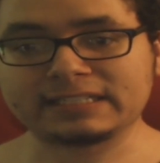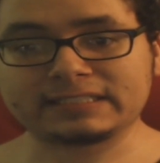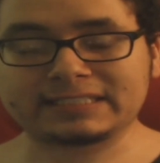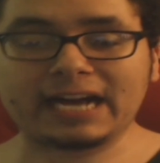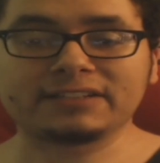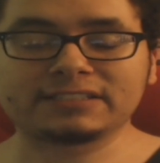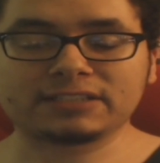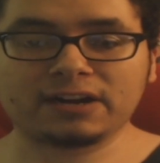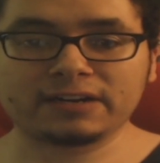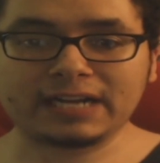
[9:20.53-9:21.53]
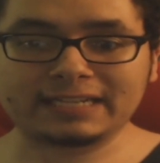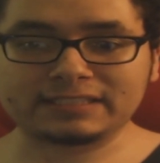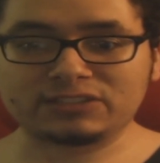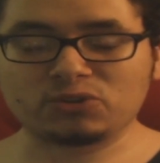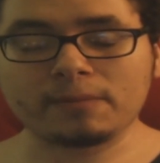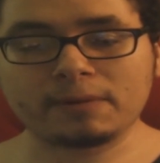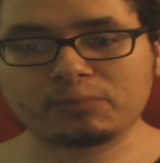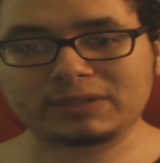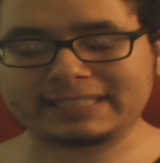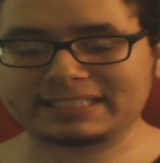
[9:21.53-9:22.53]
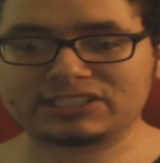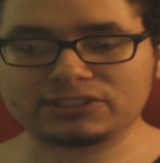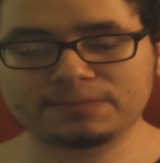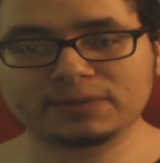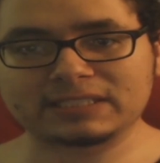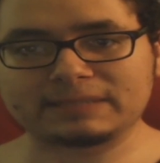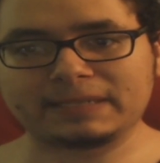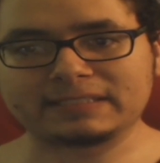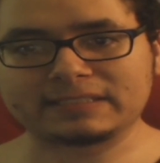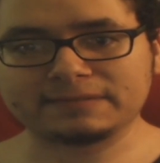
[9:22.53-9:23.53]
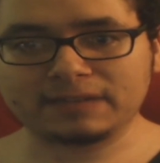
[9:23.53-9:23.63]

Scalding Tarn has a normal print that's super expensive,